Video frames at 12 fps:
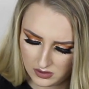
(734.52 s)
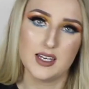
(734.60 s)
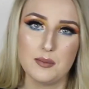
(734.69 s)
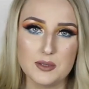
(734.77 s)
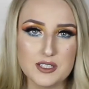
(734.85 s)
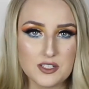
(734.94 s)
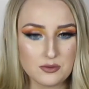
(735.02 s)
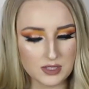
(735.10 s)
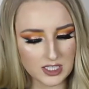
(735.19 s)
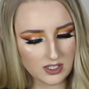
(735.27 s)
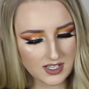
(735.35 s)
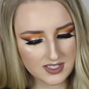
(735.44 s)
That blended
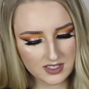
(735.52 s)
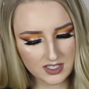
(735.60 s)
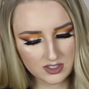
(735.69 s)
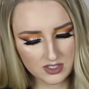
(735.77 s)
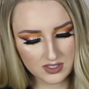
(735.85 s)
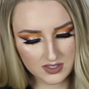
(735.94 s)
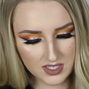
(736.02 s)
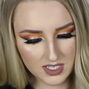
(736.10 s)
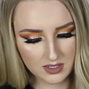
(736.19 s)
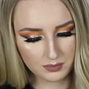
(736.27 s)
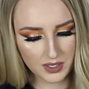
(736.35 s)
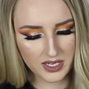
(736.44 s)
really nicely into the
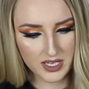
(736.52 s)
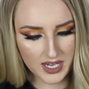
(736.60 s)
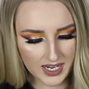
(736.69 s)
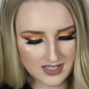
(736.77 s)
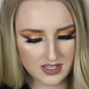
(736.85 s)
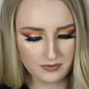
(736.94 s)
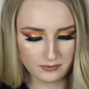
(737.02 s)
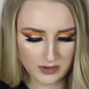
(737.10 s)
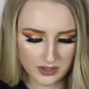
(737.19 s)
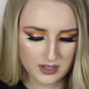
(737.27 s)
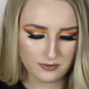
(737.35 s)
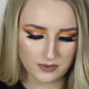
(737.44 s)
skin, but it has a
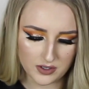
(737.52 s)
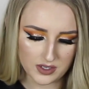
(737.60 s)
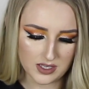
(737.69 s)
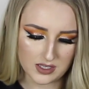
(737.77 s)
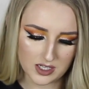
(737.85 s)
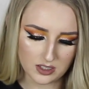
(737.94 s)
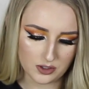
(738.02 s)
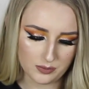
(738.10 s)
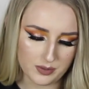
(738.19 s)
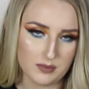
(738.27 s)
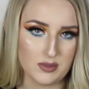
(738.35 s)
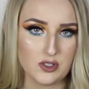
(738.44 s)
very, very yellow
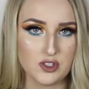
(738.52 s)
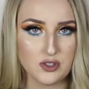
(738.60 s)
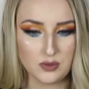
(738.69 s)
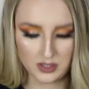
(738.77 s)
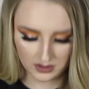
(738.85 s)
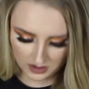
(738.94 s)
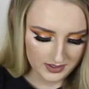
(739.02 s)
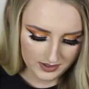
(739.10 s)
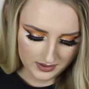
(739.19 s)
pigment to it.